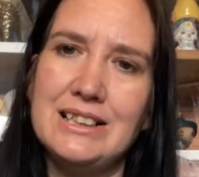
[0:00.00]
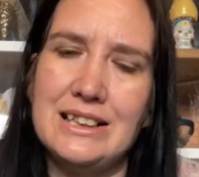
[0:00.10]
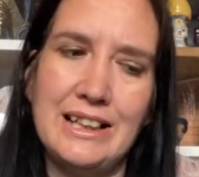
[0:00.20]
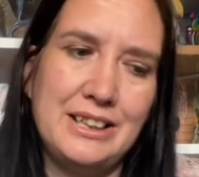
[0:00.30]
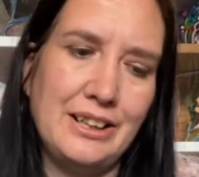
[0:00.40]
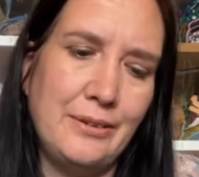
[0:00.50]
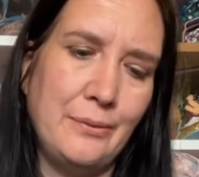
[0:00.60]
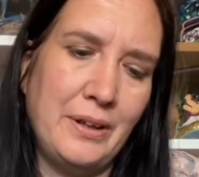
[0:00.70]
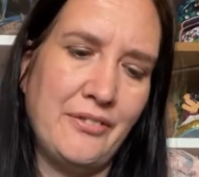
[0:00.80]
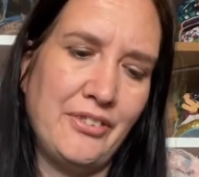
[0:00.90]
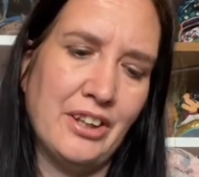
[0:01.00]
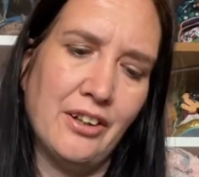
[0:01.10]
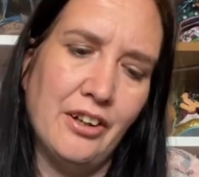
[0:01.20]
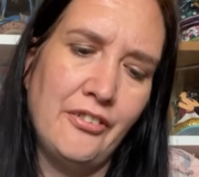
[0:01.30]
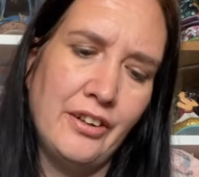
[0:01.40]
is an issue with the
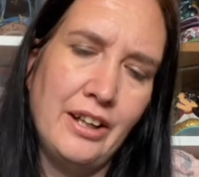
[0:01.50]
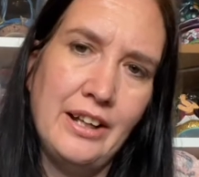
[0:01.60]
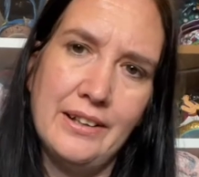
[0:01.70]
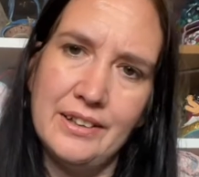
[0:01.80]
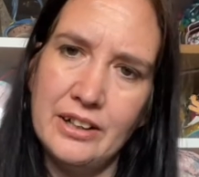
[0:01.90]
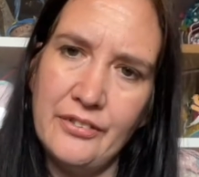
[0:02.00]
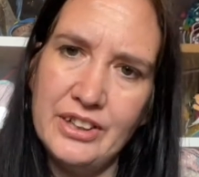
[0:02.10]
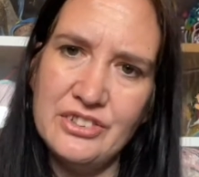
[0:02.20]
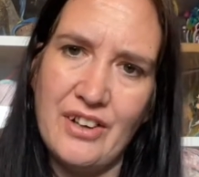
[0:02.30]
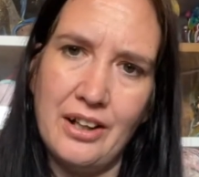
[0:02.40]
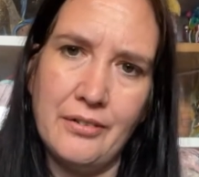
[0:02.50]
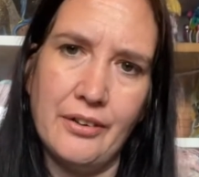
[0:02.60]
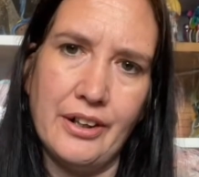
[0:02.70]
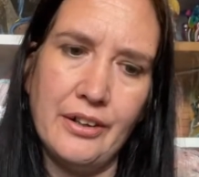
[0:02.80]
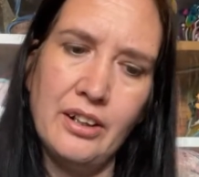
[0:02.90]
cuff. The cuff is
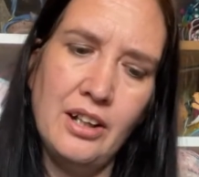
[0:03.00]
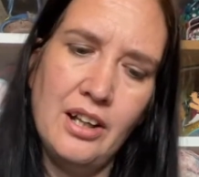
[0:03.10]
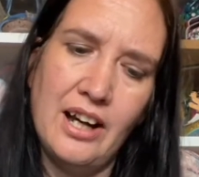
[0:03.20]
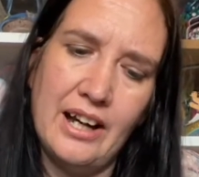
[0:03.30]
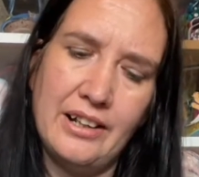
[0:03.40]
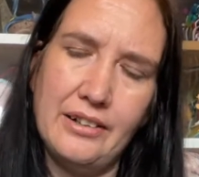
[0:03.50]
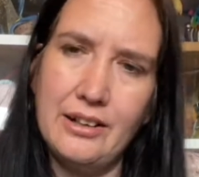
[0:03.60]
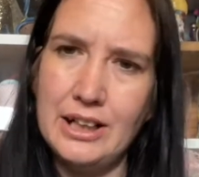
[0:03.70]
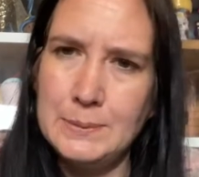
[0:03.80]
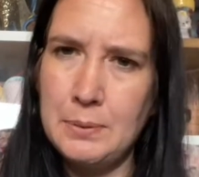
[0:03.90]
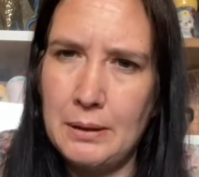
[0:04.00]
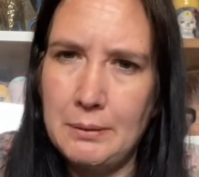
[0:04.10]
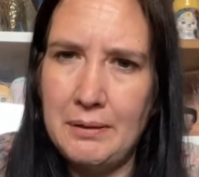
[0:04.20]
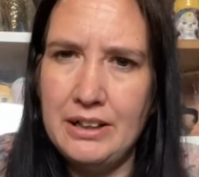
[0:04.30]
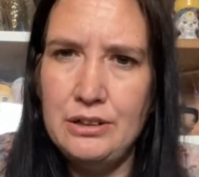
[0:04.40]
Velcro, and it's
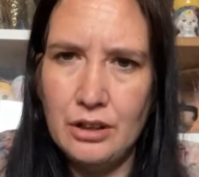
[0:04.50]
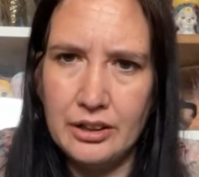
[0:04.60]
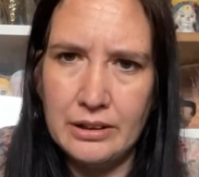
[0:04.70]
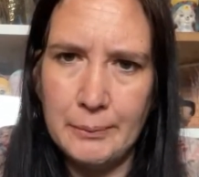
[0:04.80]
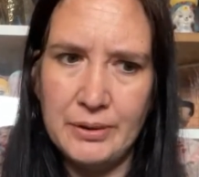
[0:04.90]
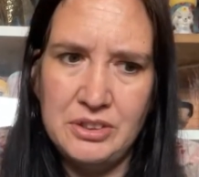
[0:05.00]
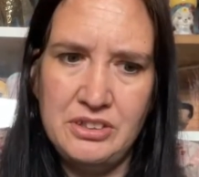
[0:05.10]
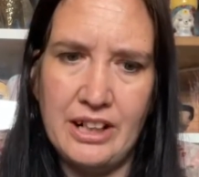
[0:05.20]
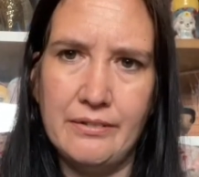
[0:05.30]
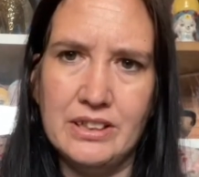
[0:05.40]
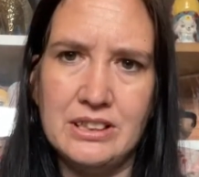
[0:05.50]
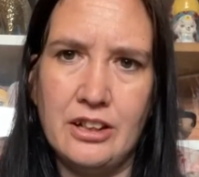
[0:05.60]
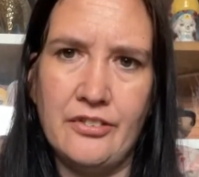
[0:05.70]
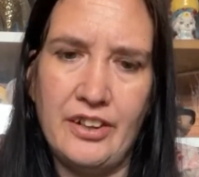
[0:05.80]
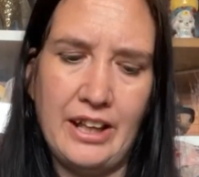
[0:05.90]
probably not the most generous
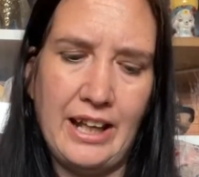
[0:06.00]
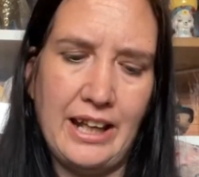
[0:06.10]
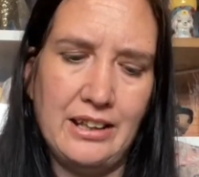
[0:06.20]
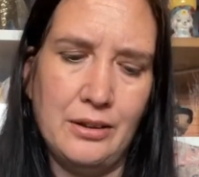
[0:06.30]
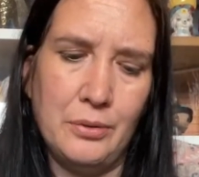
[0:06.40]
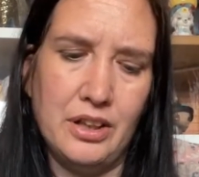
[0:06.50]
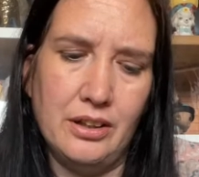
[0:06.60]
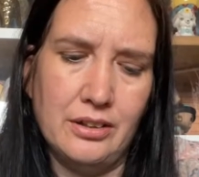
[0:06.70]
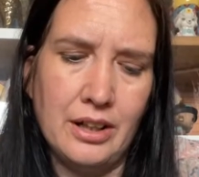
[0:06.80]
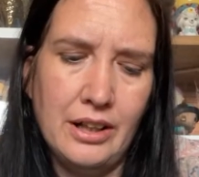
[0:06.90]
cuff in the world.